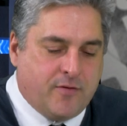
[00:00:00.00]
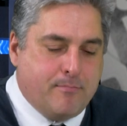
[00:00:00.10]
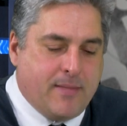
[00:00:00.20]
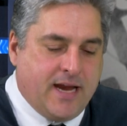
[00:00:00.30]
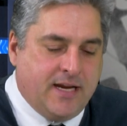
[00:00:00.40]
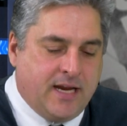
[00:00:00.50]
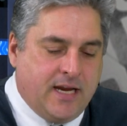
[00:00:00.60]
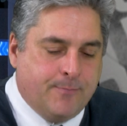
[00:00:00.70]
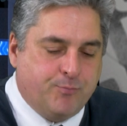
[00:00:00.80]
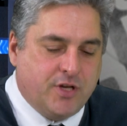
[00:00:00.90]

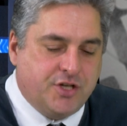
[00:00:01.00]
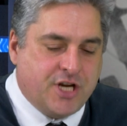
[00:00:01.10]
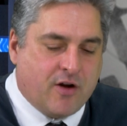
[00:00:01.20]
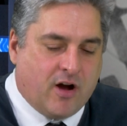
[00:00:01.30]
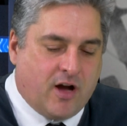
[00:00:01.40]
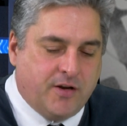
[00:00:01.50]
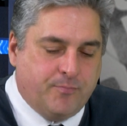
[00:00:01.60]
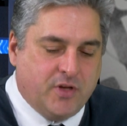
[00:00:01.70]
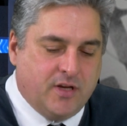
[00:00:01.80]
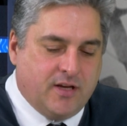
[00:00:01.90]
Maidie Gerrard,
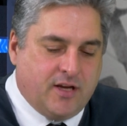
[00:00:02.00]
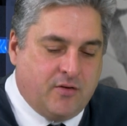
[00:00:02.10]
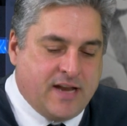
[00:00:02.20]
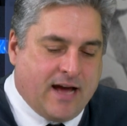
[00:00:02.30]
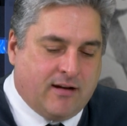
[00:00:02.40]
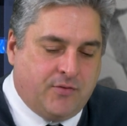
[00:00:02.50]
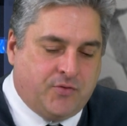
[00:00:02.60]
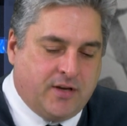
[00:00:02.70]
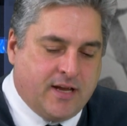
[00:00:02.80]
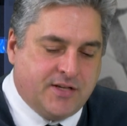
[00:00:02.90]
who now lives
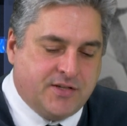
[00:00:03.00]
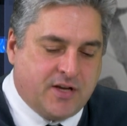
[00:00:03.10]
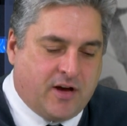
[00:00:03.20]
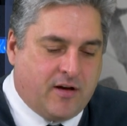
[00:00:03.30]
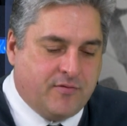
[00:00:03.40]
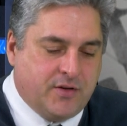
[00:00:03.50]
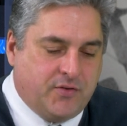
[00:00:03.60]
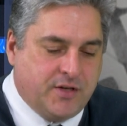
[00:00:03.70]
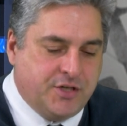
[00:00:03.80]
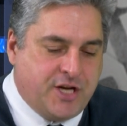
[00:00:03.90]
in uh, Saint
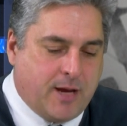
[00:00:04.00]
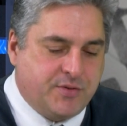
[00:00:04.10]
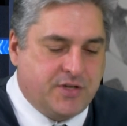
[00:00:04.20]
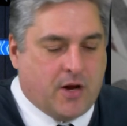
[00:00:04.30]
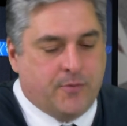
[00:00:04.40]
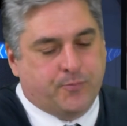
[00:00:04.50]
Arvans in Chepstow,